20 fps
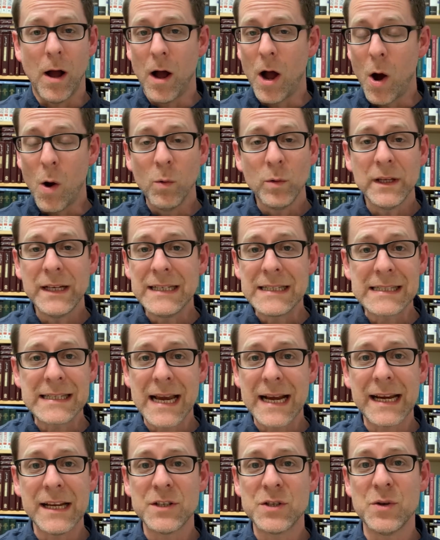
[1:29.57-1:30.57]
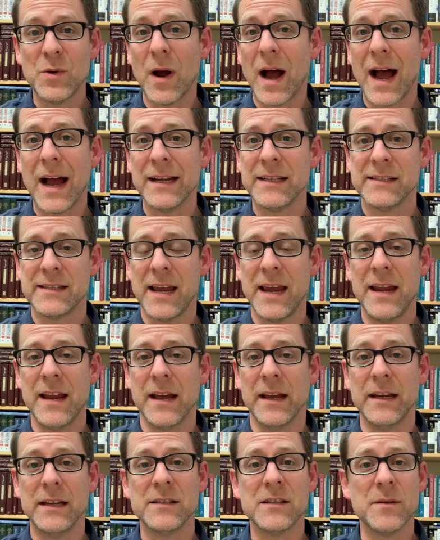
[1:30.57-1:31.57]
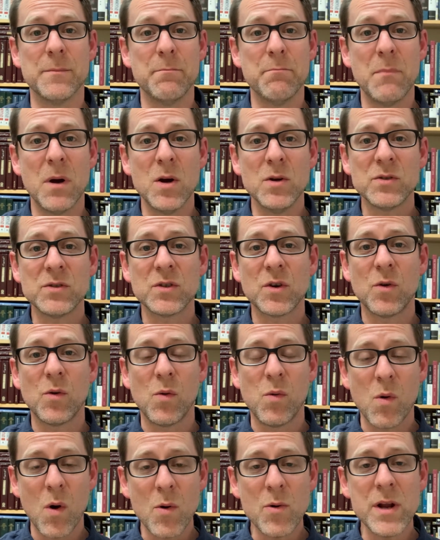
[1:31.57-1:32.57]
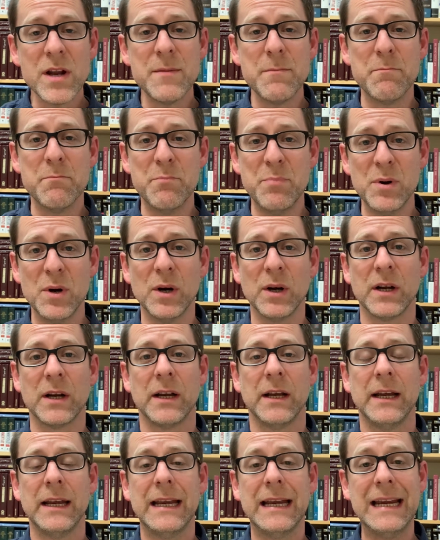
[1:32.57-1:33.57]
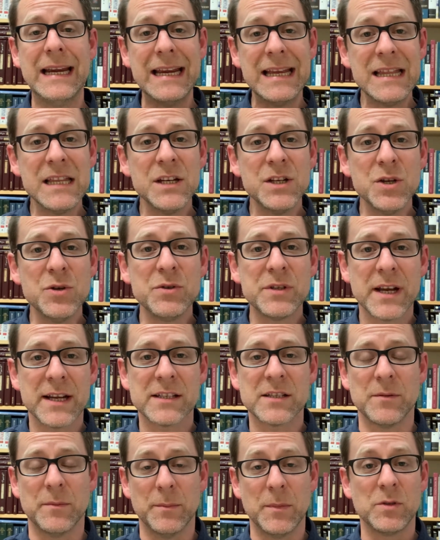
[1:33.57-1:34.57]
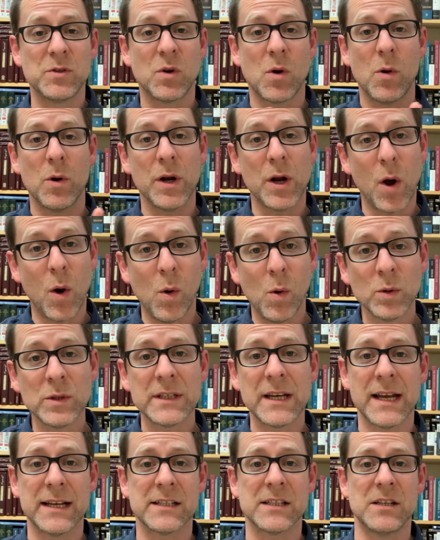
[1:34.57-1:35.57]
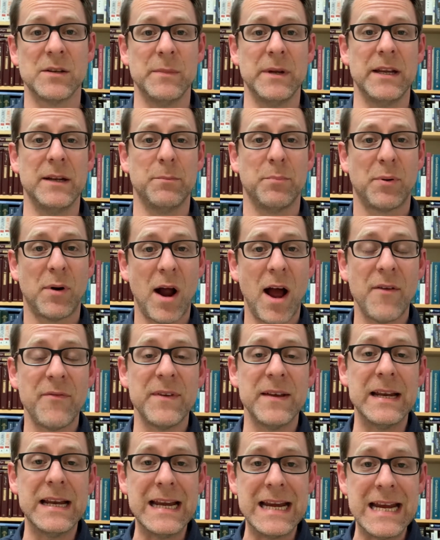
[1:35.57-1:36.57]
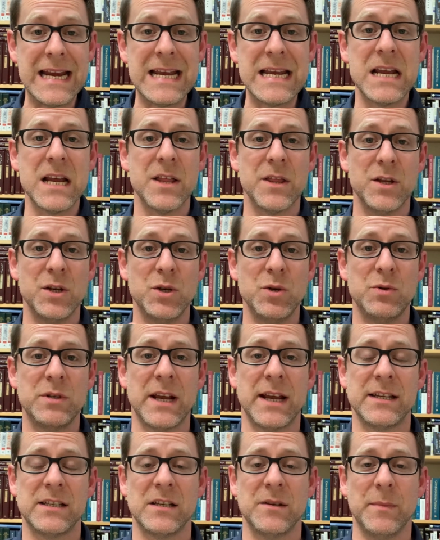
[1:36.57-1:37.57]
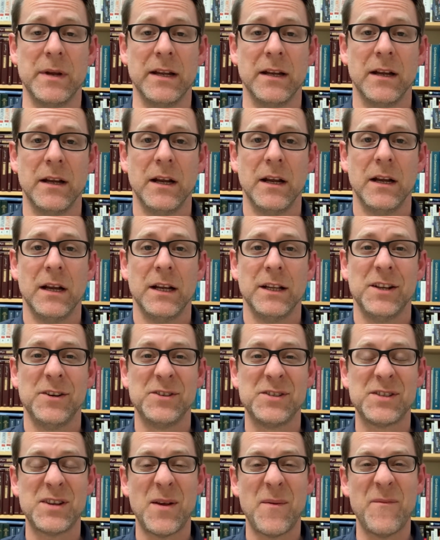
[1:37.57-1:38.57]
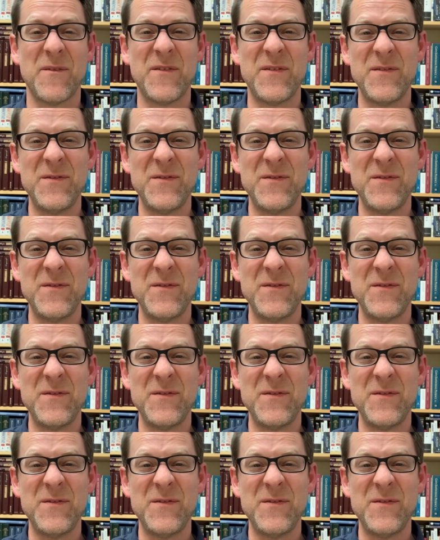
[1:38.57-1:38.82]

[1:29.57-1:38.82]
only second to Isaiah, is the most quoted book in the New Testament, most quoted Old Testament prophet in the New Testament. There's some